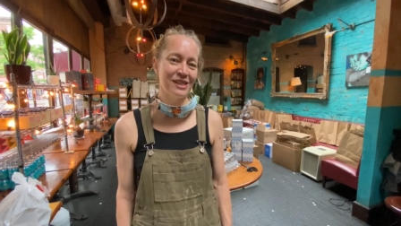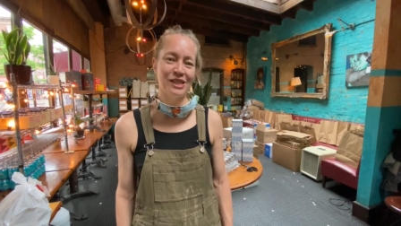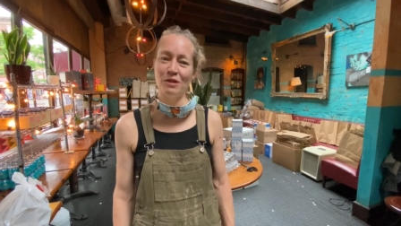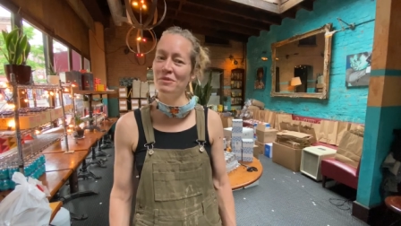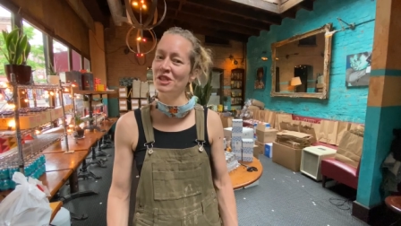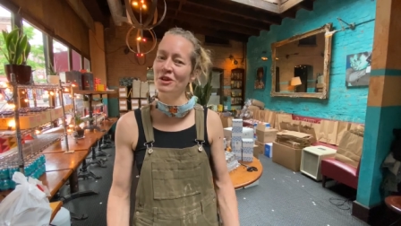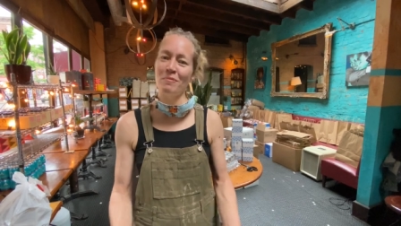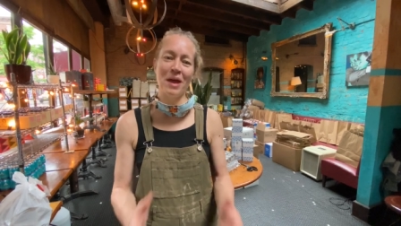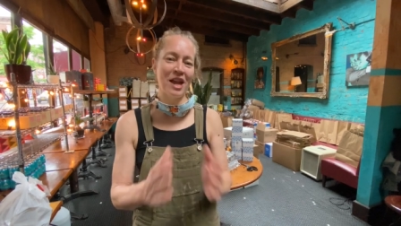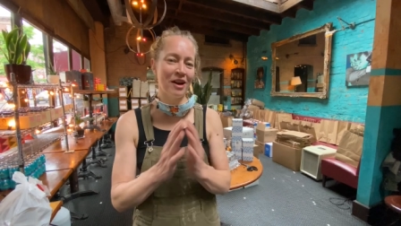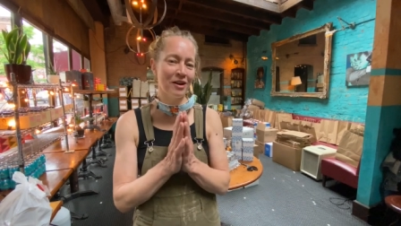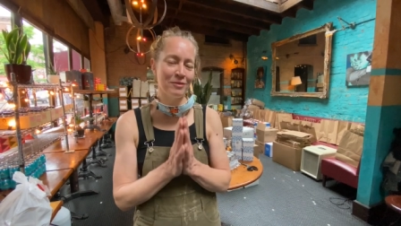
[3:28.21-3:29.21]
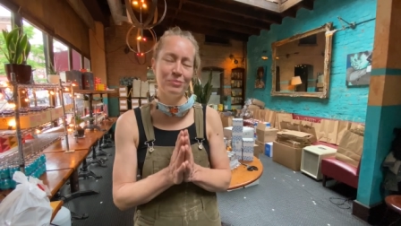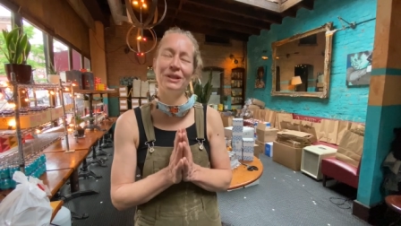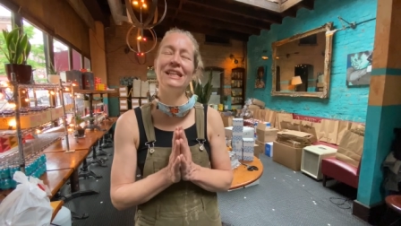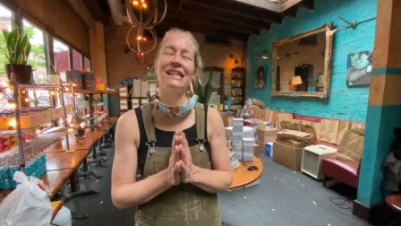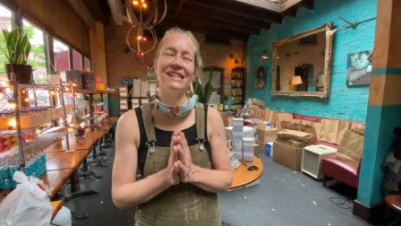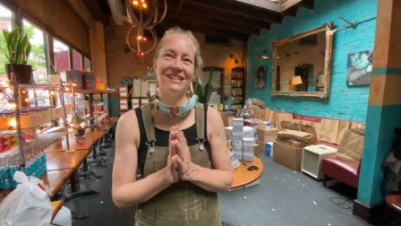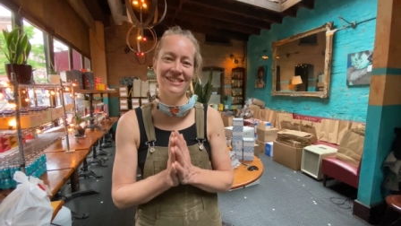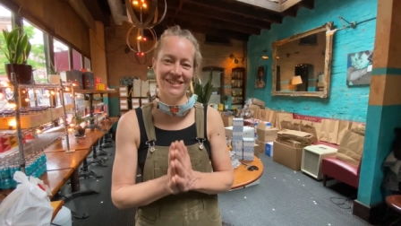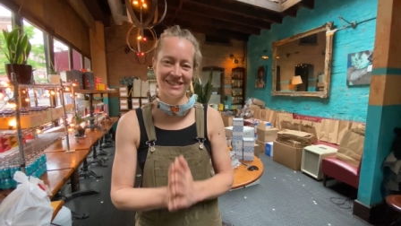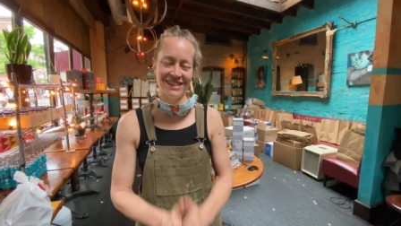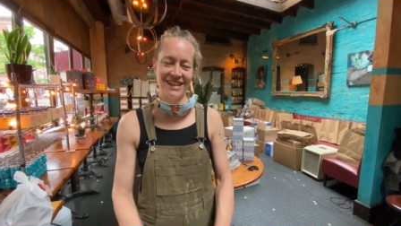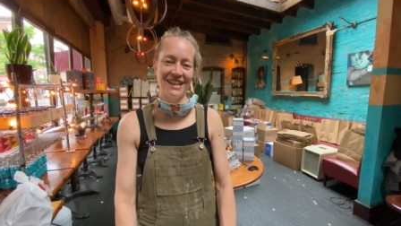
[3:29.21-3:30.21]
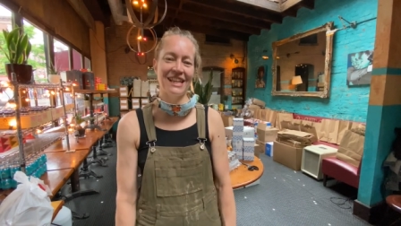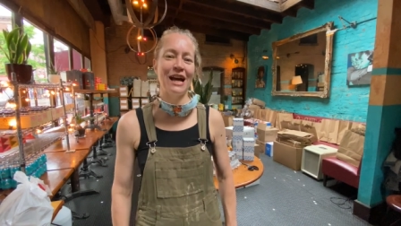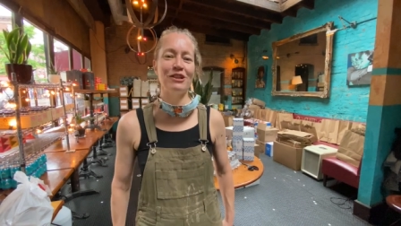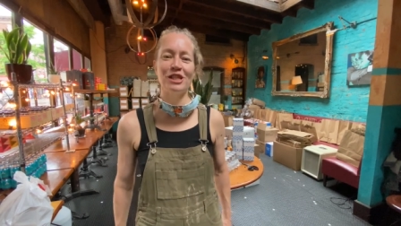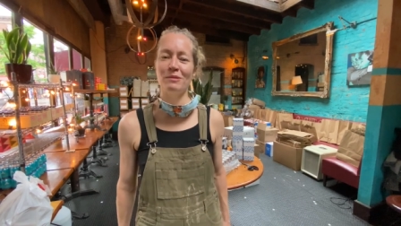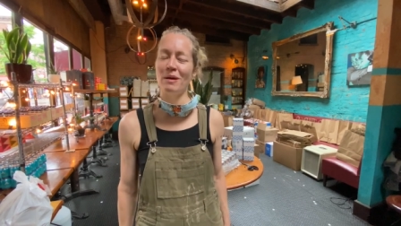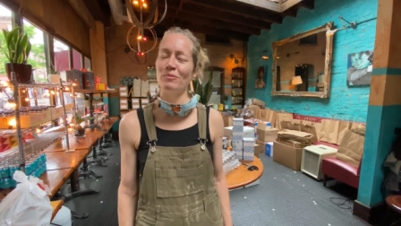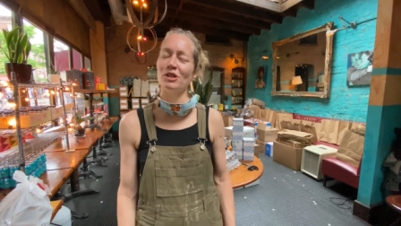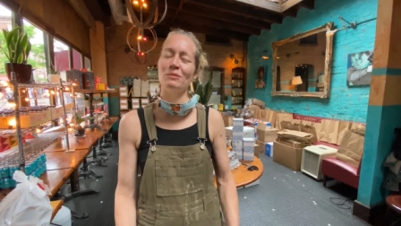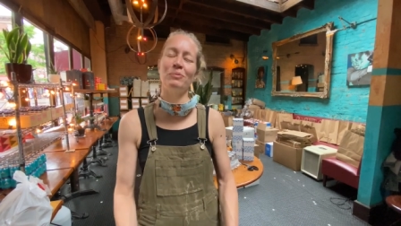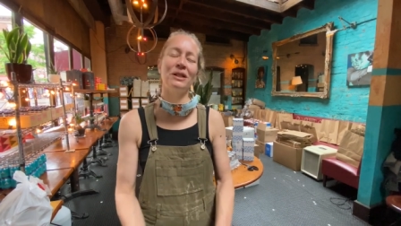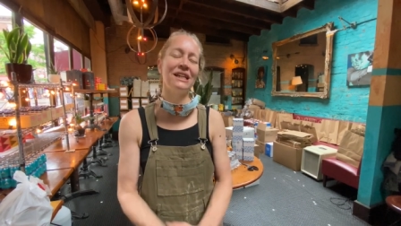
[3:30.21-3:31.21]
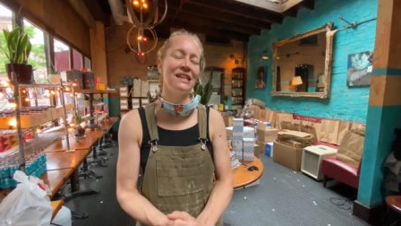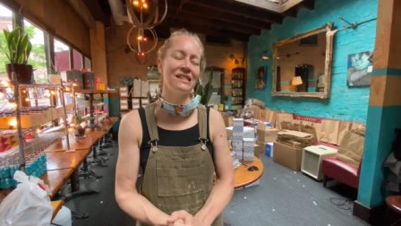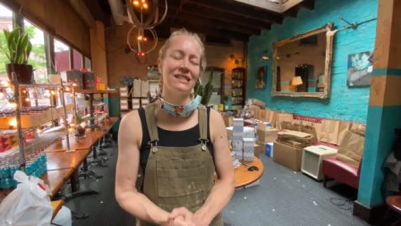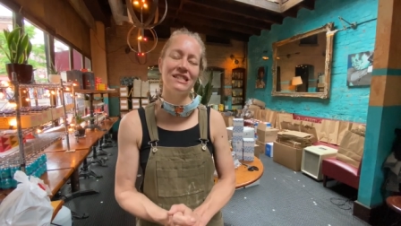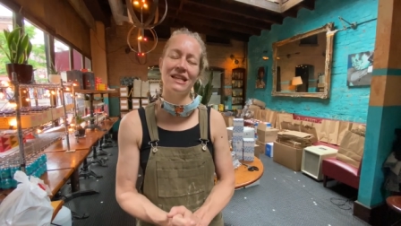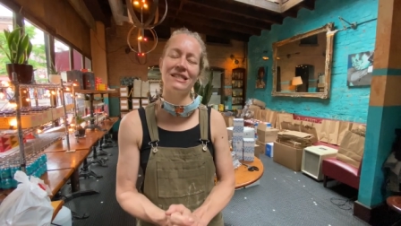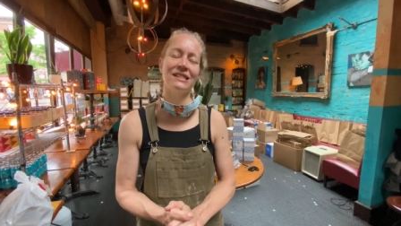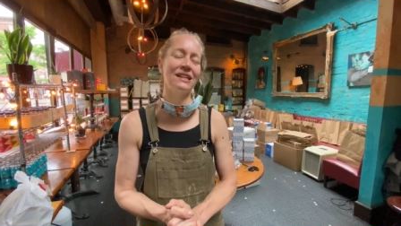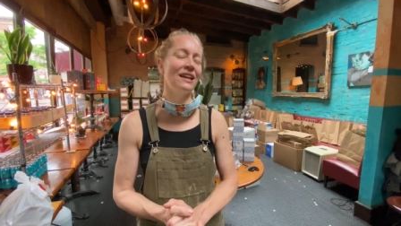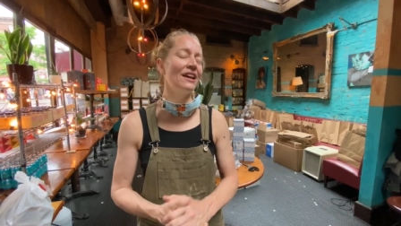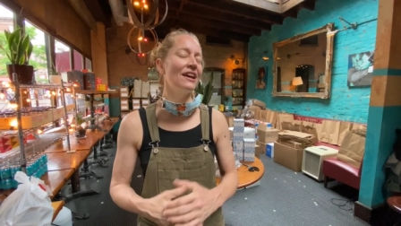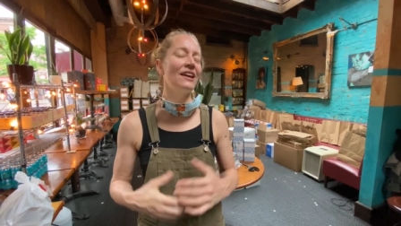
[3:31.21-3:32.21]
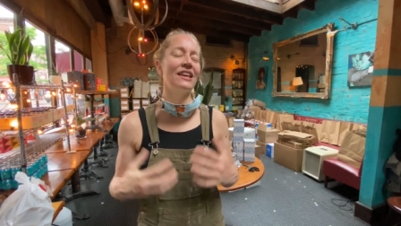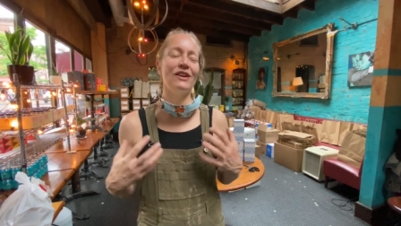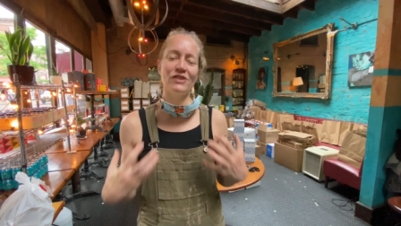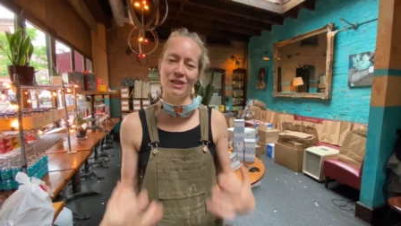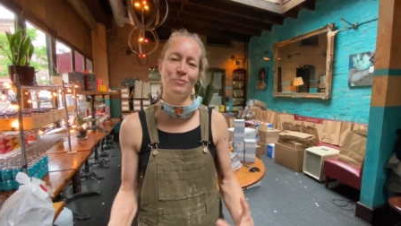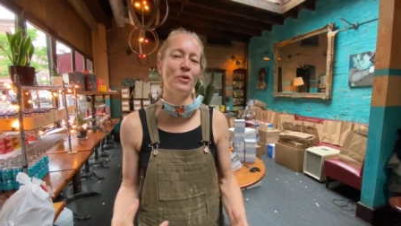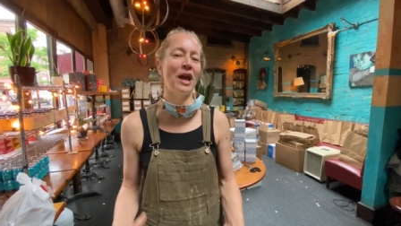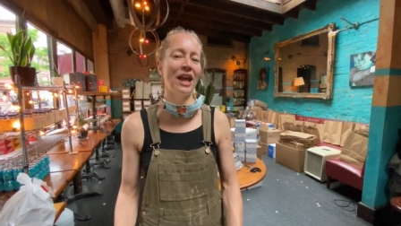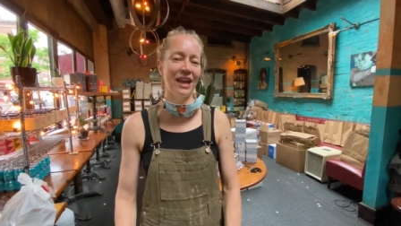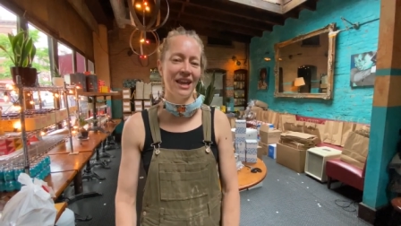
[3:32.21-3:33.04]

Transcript: So Mr. Mayor, please, council members, please just give us a break.